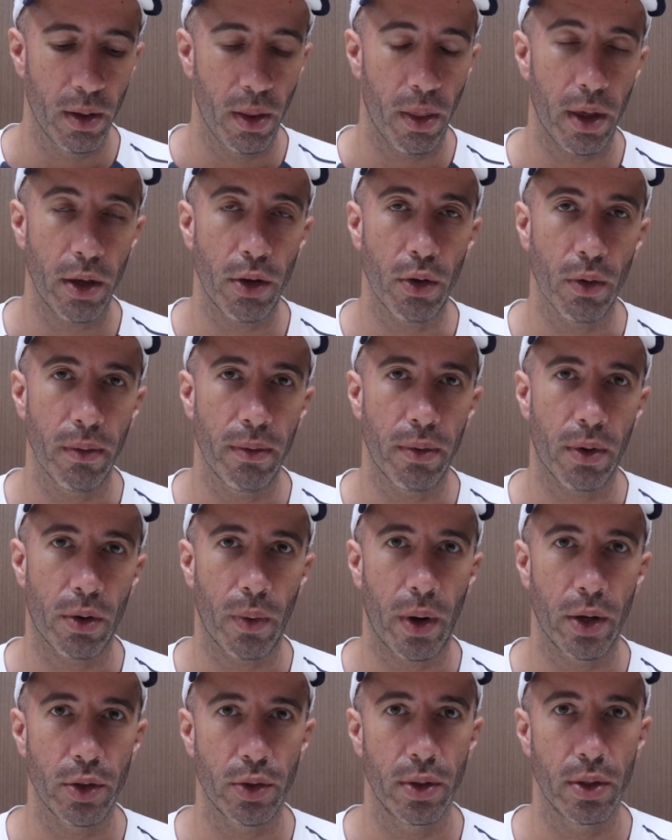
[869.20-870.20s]
Thank you for
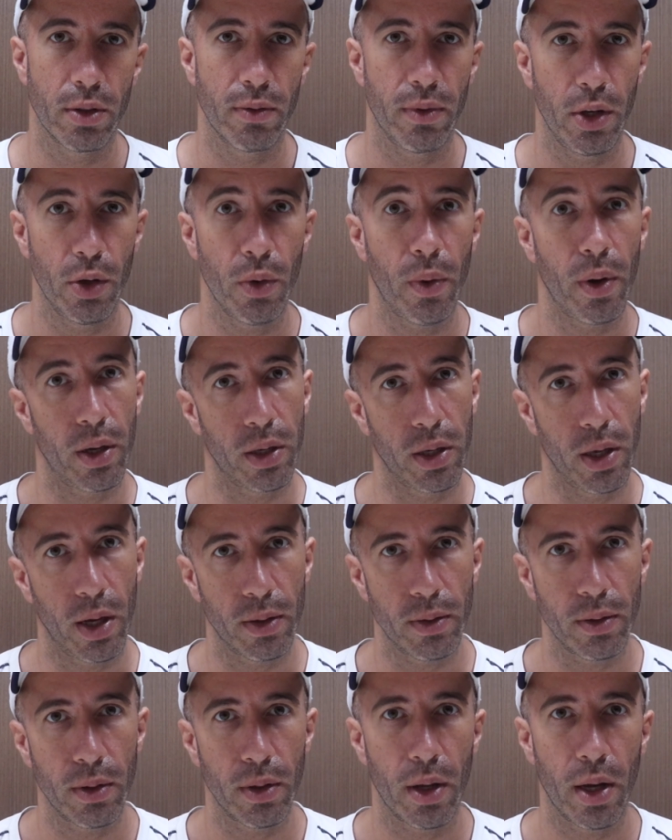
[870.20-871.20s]
watching this video
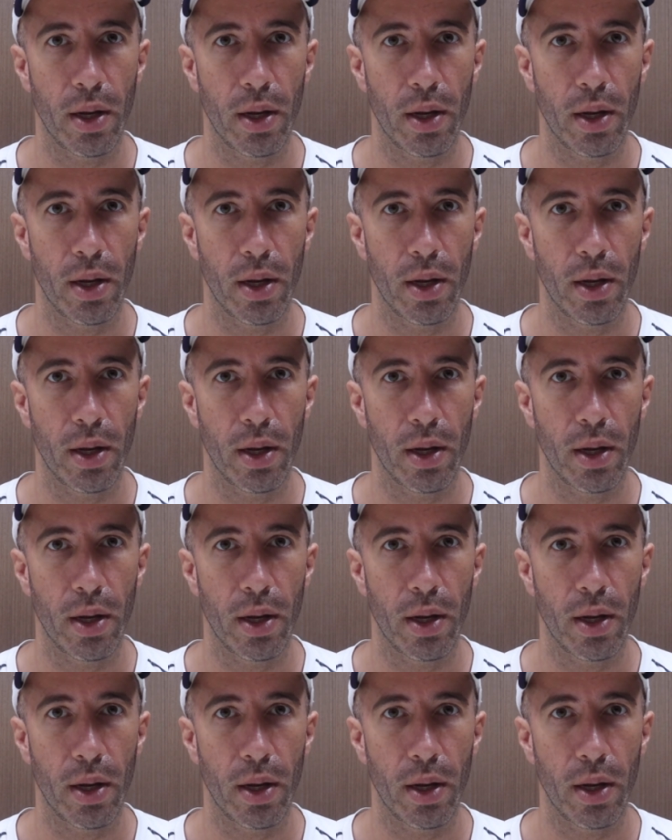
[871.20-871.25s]
again,